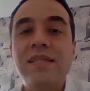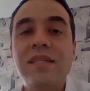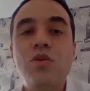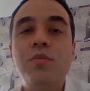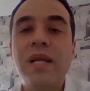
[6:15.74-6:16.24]

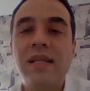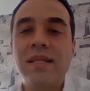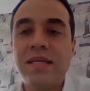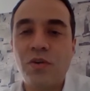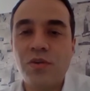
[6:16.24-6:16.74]

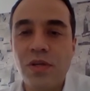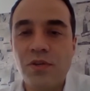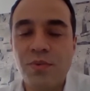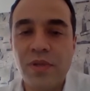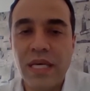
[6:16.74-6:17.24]
cogeneration
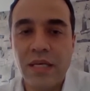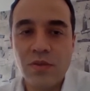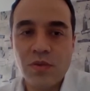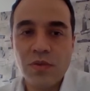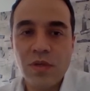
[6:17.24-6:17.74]
so we
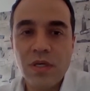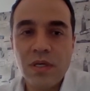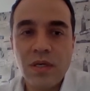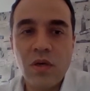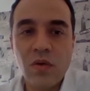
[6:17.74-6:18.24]
can
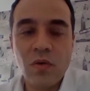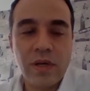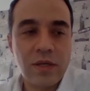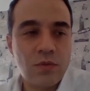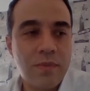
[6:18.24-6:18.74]
guarantee
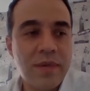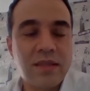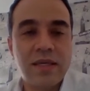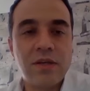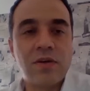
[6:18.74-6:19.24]
the
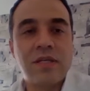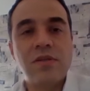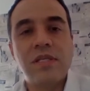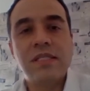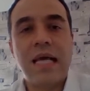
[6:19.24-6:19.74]
demand
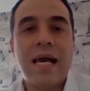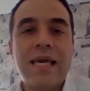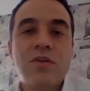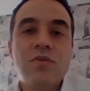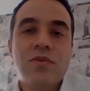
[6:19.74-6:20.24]

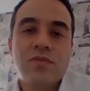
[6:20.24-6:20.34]
attention.